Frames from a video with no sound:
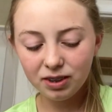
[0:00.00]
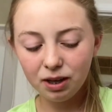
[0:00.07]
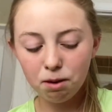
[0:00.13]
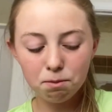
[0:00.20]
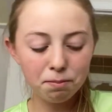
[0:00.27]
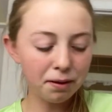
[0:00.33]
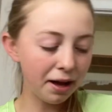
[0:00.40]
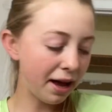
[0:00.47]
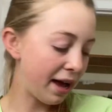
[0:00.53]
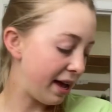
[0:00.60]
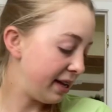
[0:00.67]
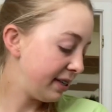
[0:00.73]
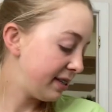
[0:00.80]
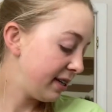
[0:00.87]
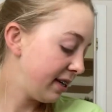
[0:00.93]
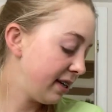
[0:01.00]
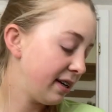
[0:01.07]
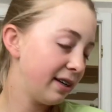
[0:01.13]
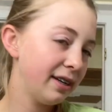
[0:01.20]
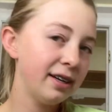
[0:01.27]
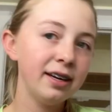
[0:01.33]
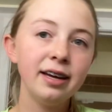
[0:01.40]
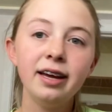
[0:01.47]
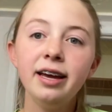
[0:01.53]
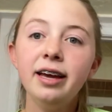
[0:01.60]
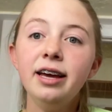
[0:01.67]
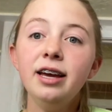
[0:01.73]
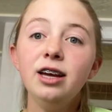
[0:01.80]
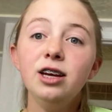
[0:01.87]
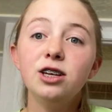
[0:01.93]
But
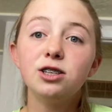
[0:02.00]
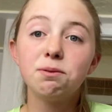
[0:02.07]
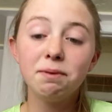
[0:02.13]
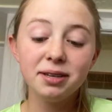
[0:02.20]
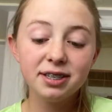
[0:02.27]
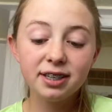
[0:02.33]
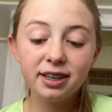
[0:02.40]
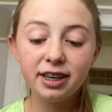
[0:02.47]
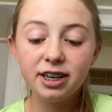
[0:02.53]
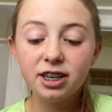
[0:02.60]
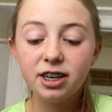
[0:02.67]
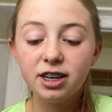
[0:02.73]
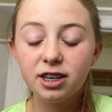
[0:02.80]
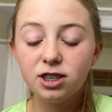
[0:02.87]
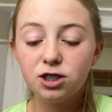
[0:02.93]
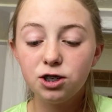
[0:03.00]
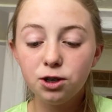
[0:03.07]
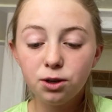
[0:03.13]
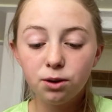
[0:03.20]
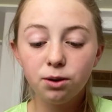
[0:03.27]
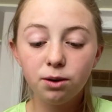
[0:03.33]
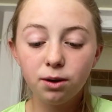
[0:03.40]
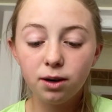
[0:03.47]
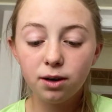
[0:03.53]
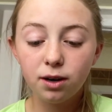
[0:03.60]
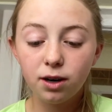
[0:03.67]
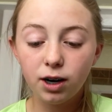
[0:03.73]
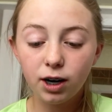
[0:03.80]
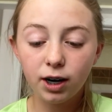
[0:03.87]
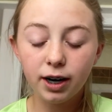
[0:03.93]
so basically,
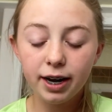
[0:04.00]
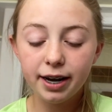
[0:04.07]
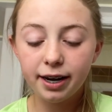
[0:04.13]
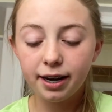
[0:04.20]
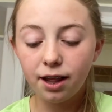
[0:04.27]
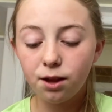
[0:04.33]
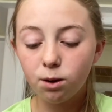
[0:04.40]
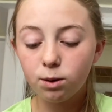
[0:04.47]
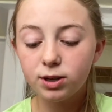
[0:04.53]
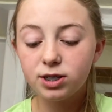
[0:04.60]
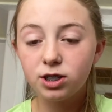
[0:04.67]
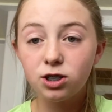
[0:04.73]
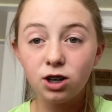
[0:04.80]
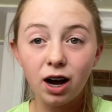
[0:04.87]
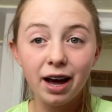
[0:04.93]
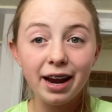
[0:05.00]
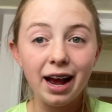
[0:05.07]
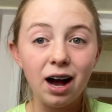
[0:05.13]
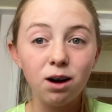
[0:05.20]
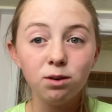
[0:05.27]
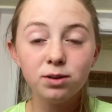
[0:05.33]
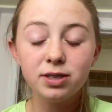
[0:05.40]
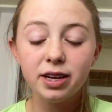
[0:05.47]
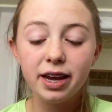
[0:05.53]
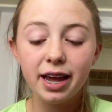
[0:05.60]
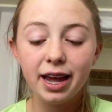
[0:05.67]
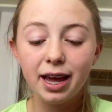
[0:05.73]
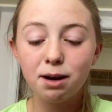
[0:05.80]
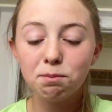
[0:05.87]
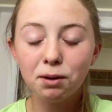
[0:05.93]
her and another horse got out,
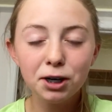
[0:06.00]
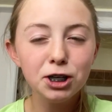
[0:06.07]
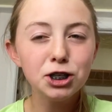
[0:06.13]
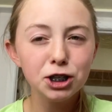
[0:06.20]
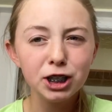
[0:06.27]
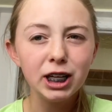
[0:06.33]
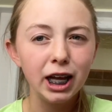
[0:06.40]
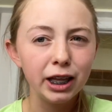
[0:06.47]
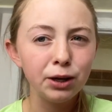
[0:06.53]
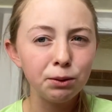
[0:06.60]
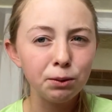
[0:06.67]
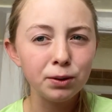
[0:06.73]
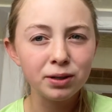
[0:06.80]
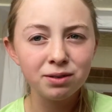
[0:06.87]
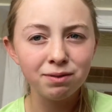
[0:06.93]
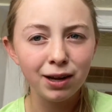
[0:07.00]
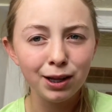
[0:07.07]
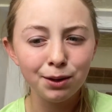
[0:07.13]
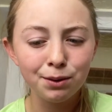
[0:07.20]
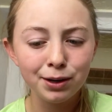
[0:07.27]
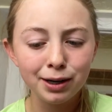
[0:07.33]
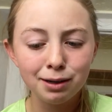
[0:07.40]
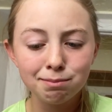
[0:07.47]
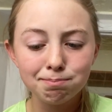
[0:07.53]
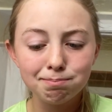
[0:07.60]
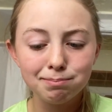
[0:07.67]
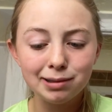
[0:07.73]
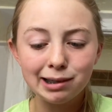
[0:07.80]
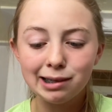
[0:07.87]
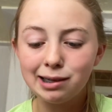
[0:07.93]
and I'm pretty sure the other horse followed her,
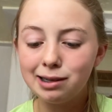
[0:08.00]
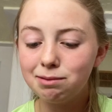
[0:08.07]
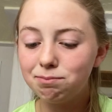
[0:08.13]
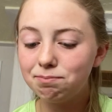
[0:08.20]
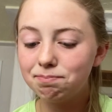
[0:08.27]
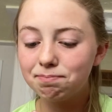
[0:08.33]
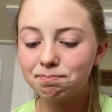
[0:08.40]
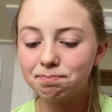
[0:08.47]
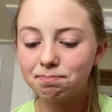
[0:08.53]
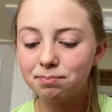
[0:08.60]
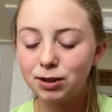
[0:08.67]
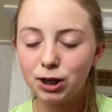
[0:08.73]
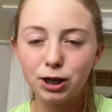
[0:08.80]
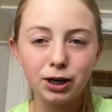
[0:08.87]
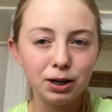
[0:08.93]
but we